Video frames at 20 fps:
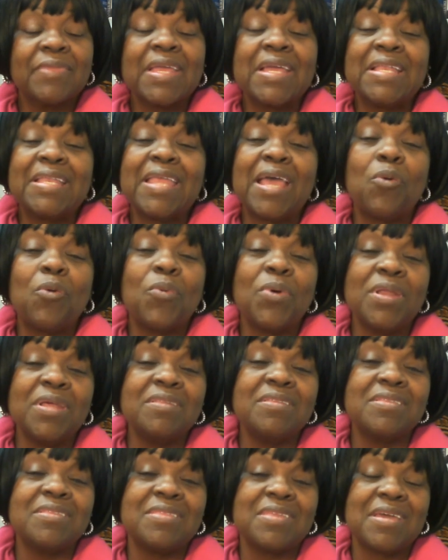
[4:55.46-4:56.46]
Now, one
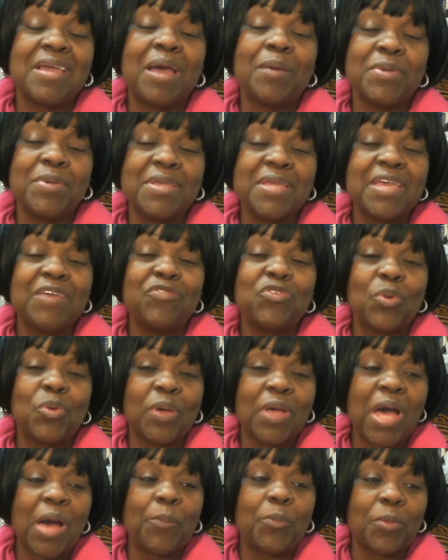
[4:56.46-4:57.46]
of the things, I'm going to give you a
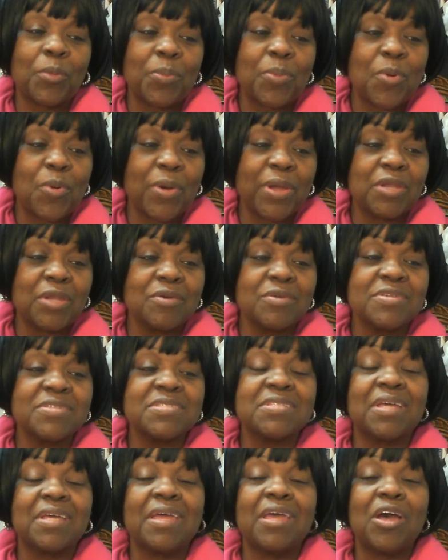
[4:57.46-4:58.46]
couple of pointers
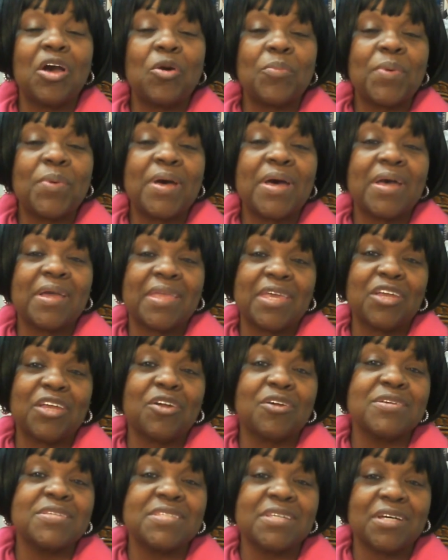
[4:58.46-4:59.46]
to help get
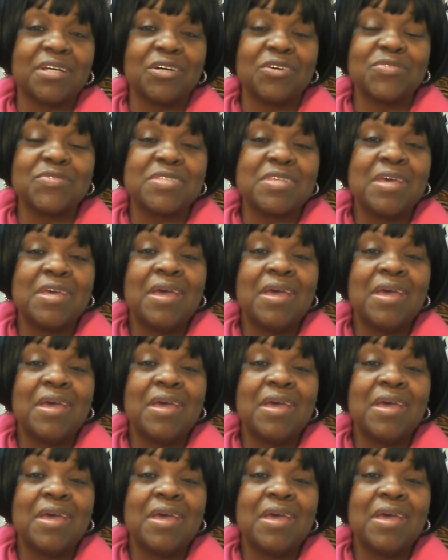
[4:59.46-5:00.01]
ourselves